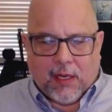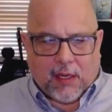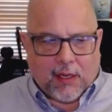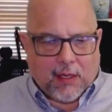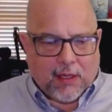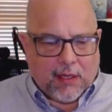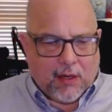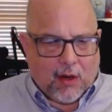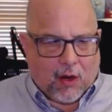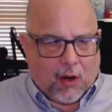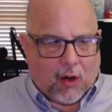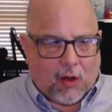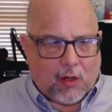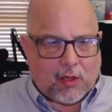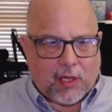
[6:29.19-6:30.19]
in
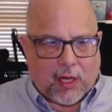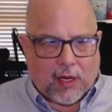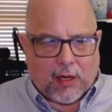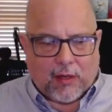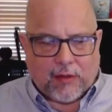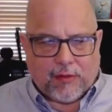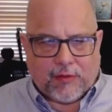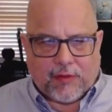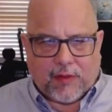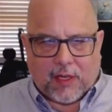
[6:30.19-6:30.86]
all of,